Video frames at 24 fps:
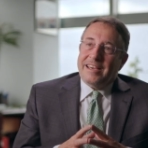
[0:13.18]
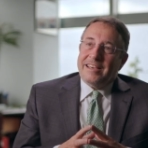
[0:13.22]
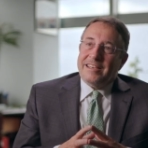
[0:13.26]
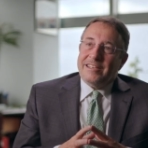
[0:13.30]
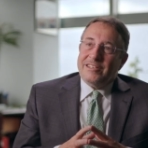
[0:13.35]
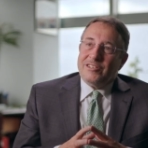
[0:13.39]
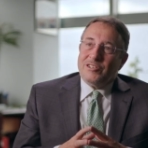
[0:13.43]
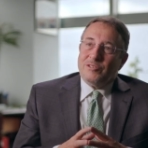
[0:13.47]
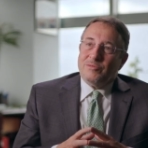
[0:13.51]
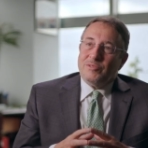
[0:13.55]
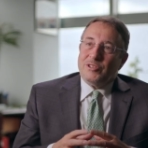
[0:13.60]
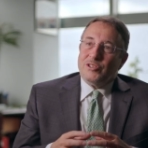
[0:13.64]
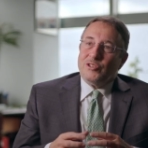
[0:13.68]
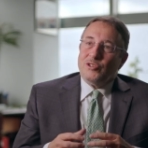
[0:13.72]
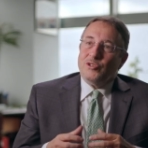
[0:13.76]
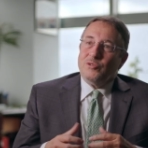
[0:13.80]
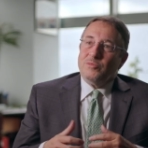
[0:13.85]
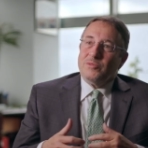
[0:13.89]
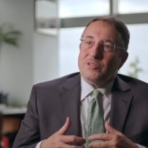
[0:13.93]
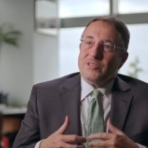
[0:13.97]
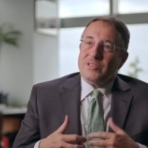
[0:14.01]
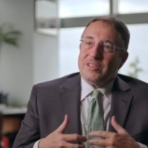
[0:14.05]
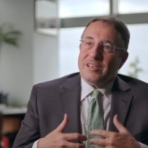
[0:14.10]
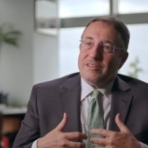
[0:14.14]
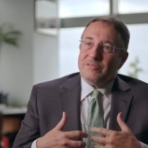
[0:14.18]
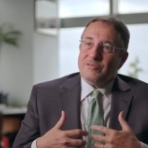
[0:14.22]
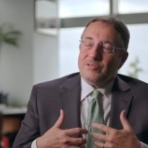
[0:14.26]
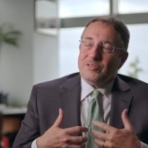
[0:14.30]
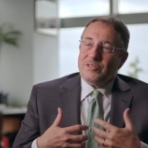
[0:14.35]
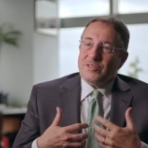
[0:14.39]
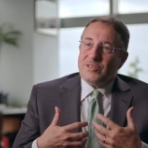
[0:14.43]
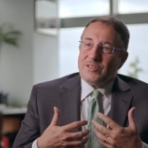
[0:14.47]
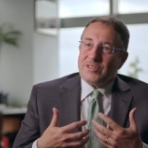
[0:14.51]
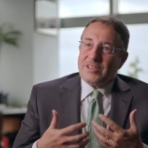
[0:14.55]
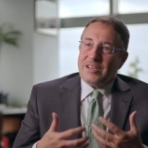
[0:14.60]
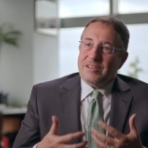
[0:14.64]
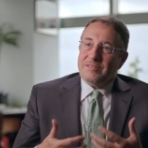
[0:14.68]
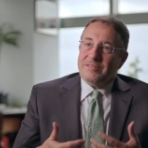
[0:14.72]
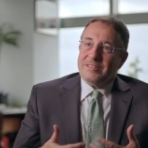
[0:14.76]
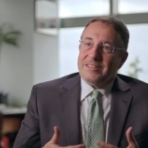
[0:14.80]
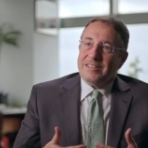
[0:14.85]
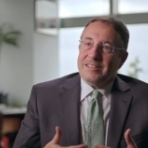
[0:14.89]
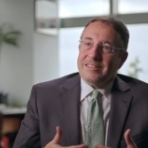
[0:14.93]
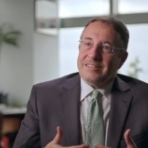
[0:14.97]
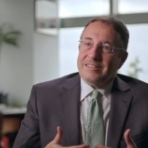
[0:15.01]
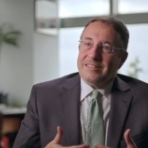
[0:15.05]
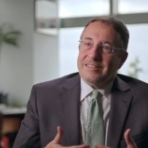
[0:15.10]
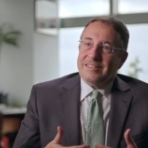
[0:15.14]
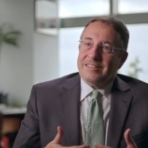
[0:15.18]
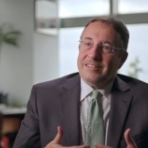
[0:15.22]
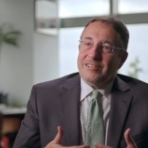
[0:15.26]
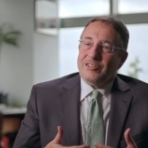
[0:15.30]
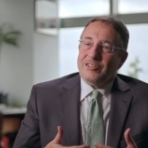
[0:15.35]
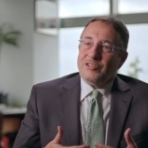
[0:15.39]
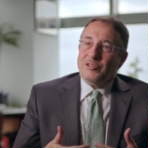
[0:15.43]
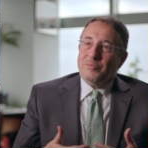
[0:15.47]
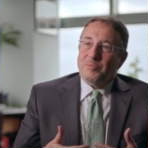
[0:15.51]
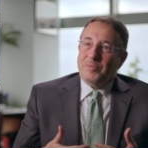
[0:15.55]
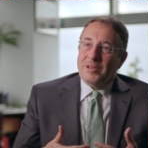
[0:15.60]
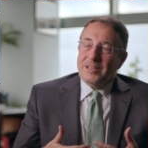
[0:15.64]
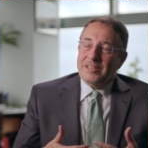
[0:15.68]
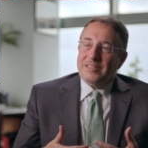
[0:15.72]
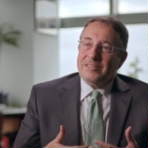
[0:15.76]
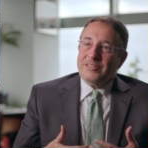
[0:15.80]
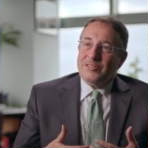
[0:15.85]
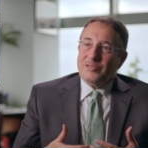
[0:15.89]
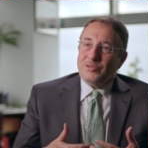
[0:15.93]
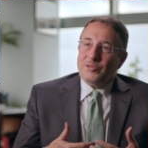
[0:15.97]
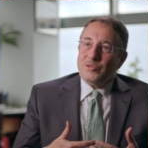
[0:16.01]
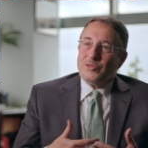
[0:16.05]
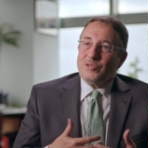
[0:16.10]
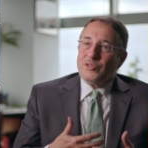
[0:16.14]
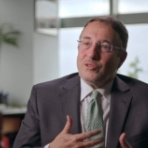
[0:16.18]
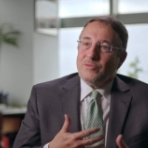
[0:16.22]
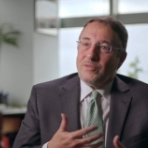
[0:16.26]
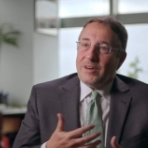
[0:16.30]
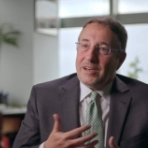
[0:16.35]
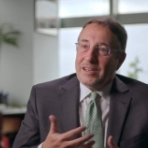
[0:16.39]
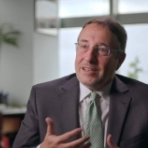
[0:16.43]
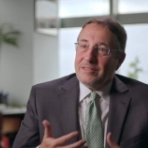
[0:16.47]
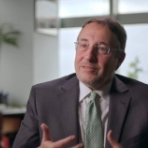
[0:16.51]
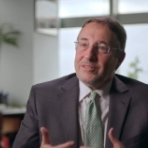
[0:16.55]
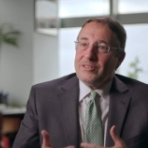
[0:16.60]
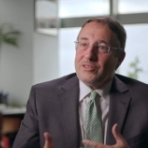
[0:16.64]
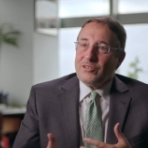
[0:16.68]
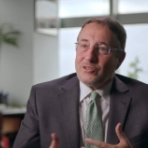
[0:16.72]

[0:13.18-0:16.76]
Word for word: age in which humans have to discover that their ability to survive and